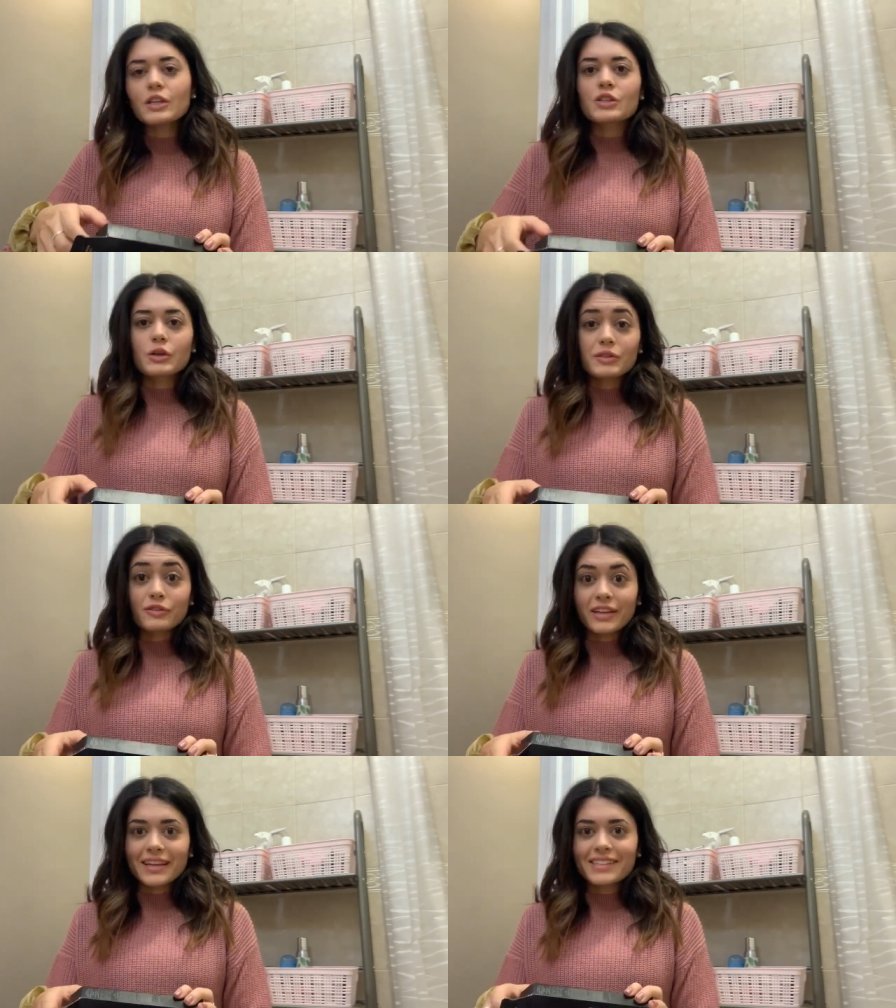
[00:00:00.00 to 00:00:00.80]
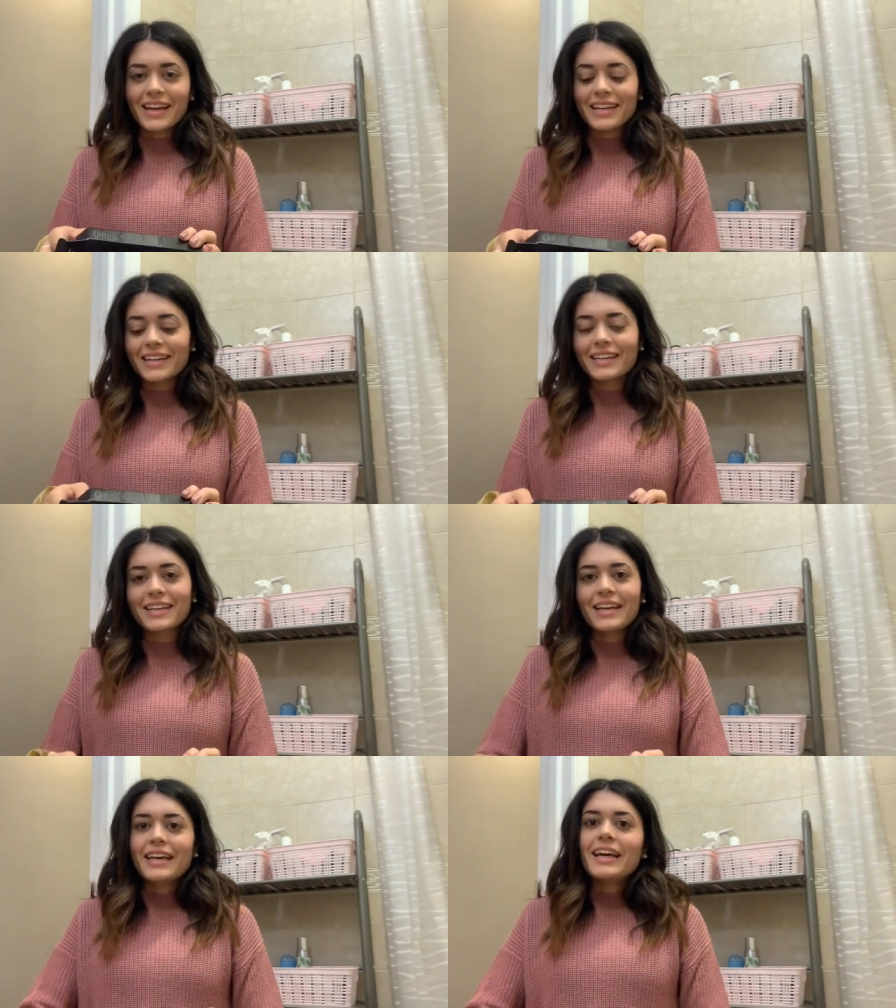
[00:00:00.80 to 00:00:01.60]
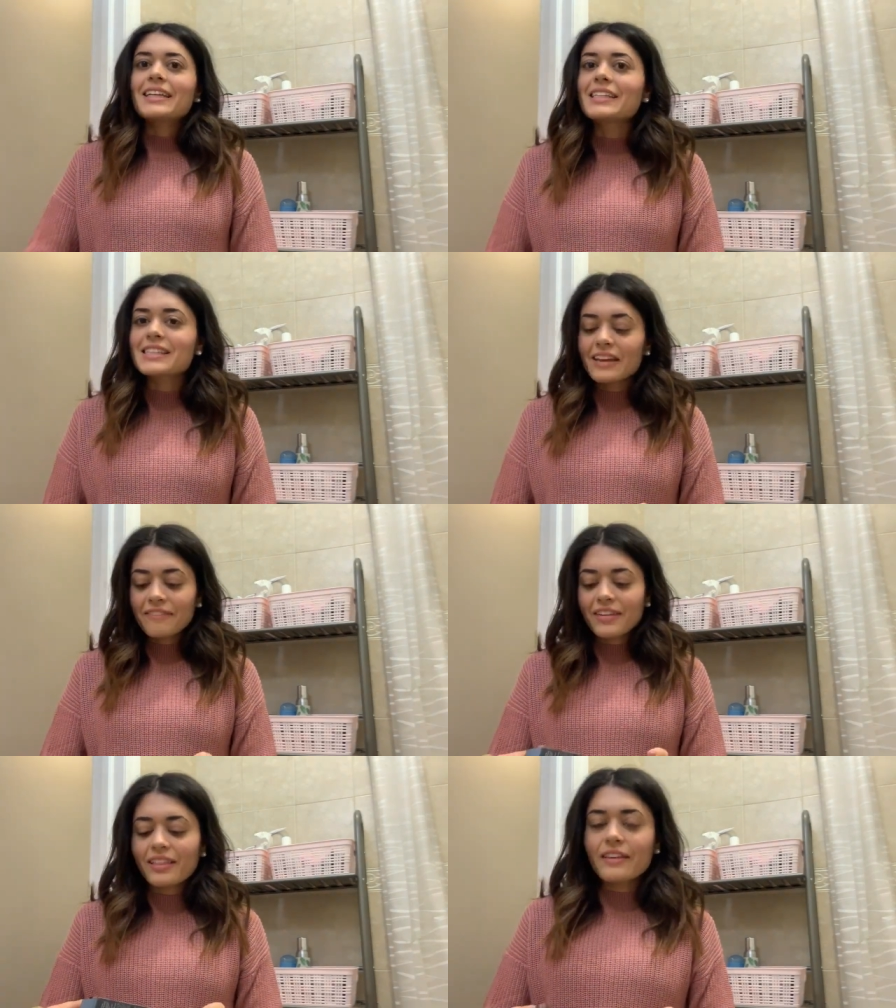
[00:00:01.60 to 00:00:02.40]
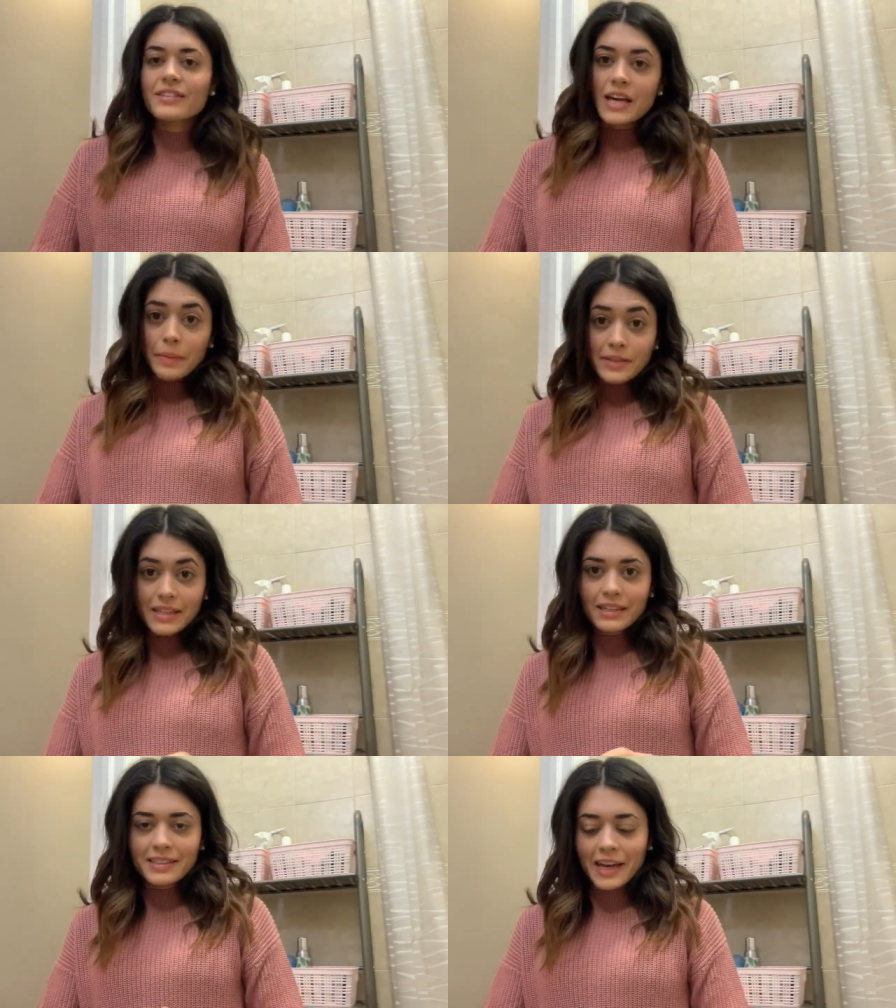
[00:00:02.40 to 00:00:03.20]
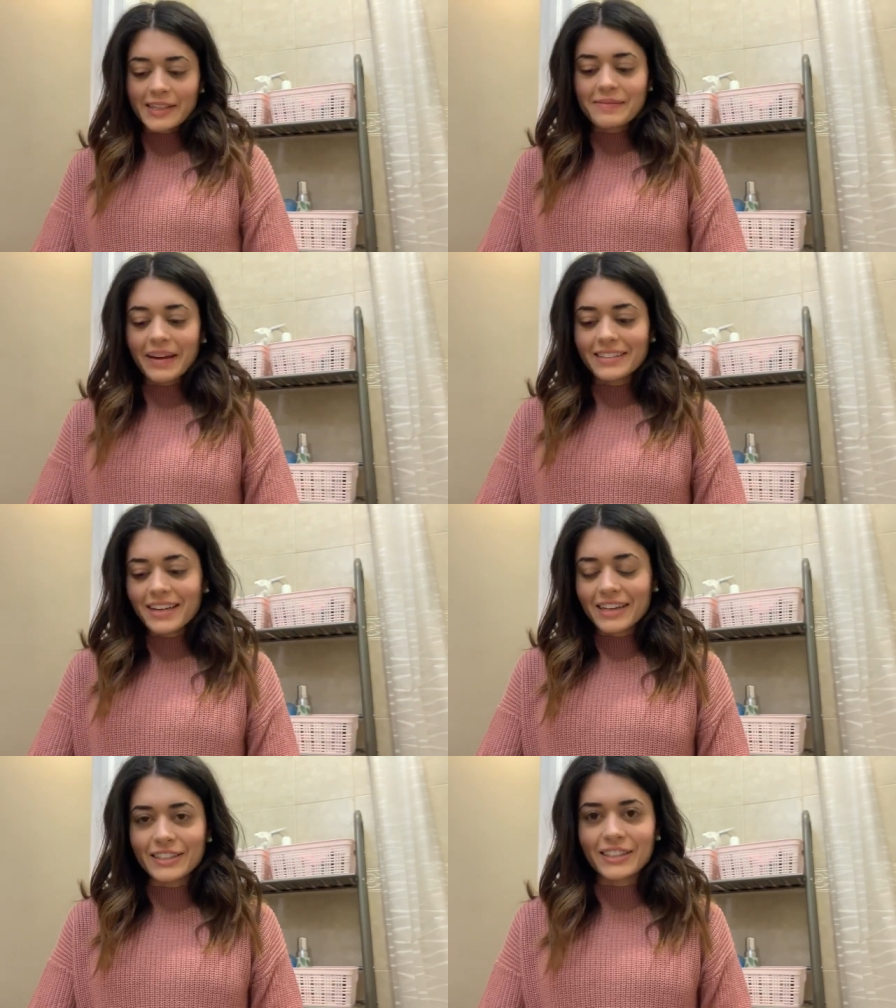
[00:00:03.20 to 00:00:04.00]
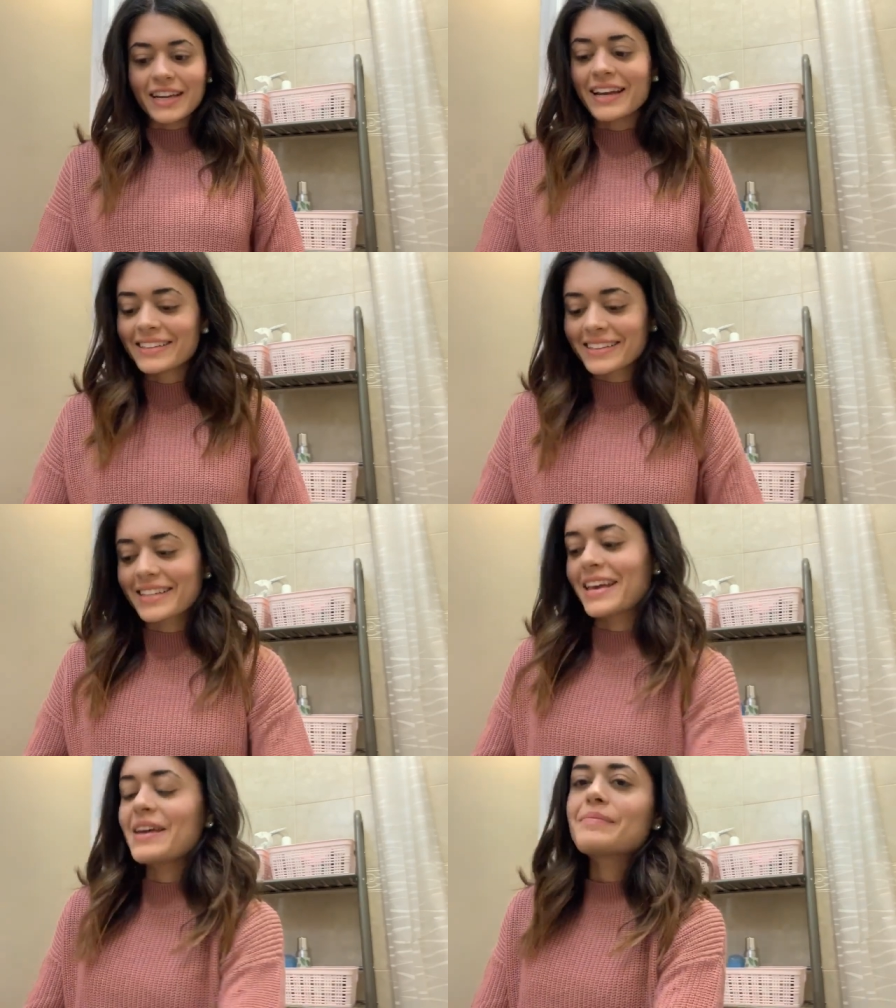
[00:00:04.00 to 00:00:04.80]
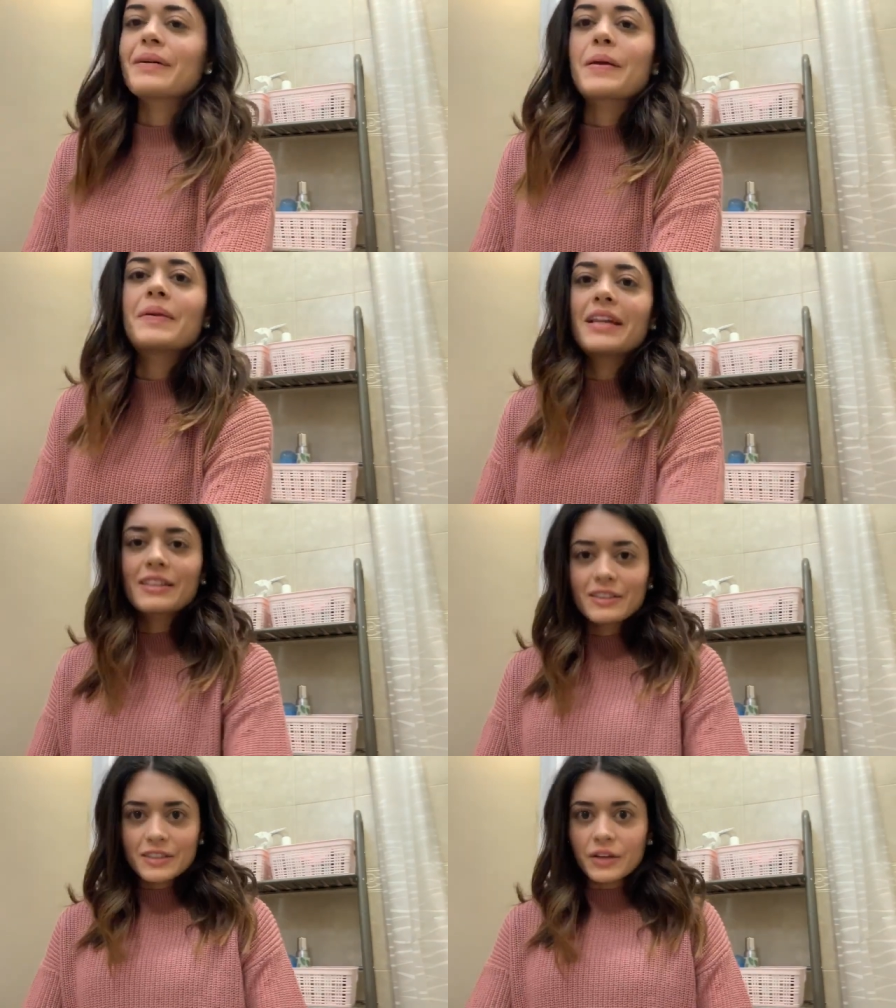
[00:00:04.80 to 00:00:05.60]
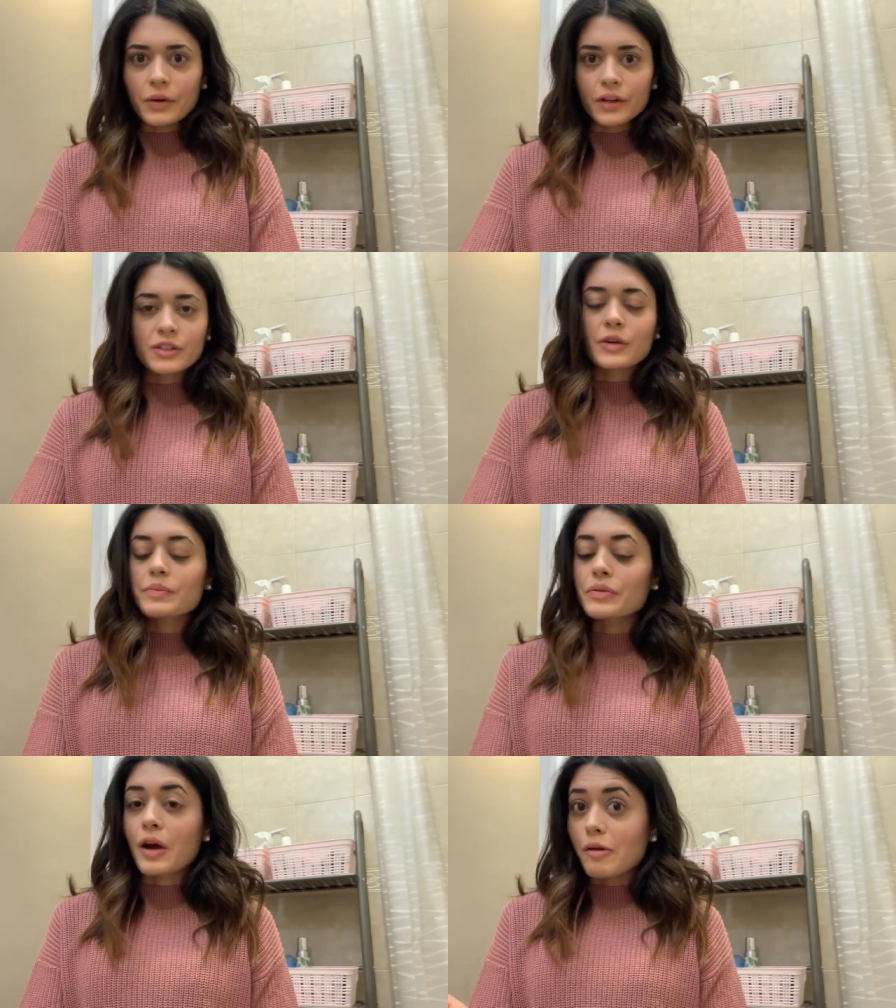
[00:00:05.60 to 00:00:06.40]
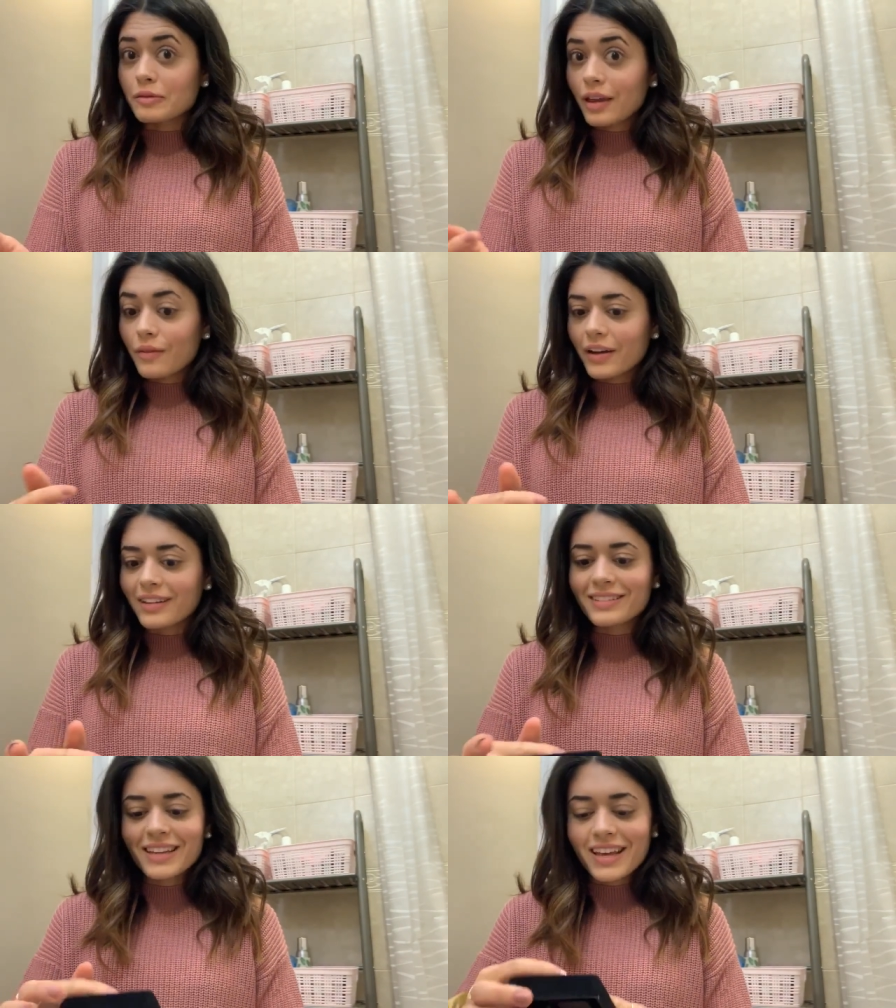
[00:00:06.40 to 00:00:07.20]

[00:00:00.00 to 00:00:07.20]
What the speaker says: So I'm just really excited to see if it lives up to its expectations. But I mean, it's Dior, so it probably will.